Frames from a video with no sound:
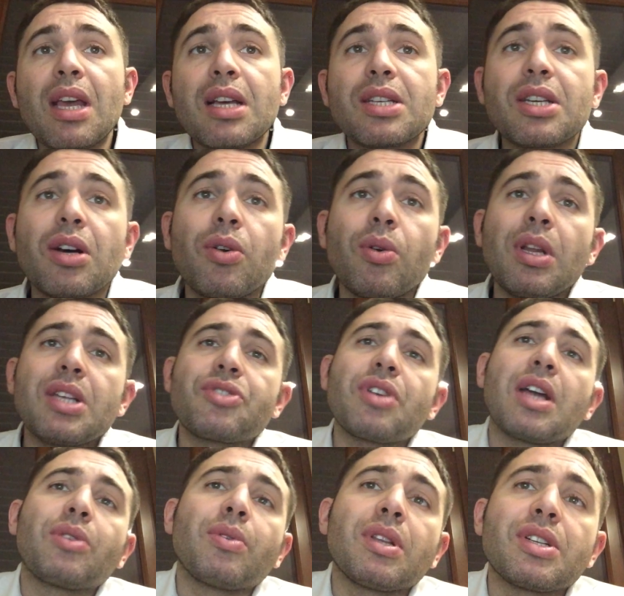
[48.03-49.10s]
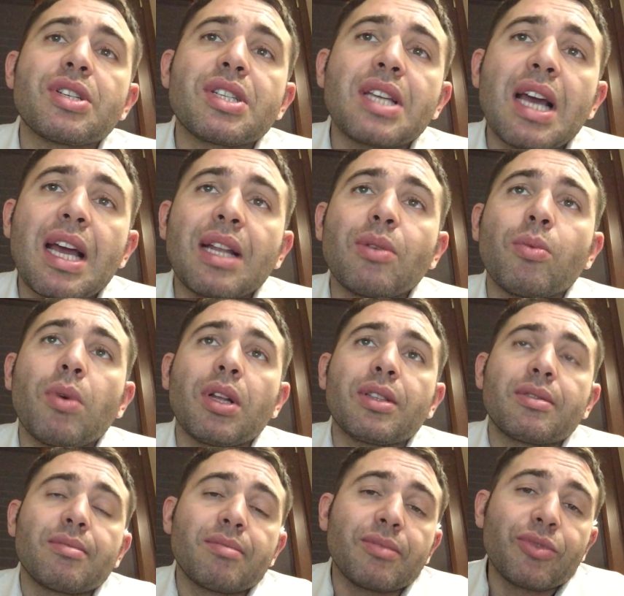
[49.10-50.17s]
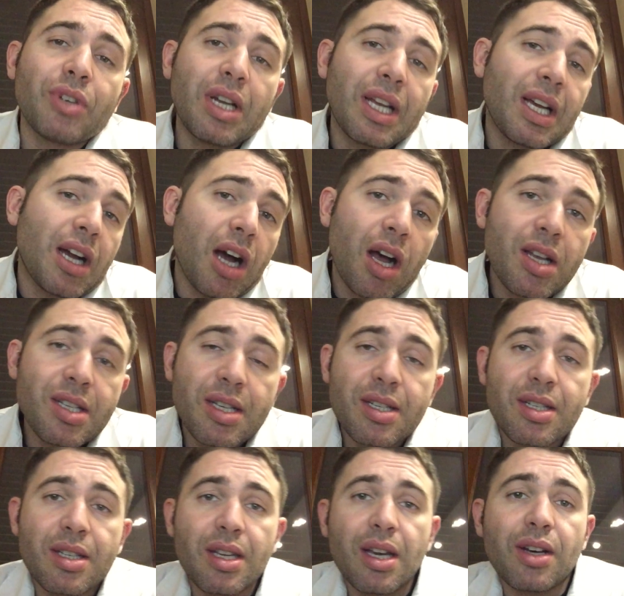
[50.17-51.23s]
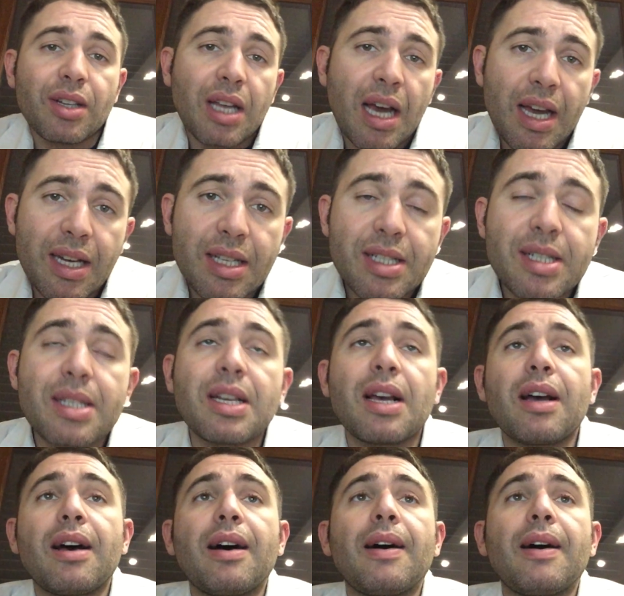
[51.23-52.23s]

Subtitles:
So let's try to understand what really causes the otitis.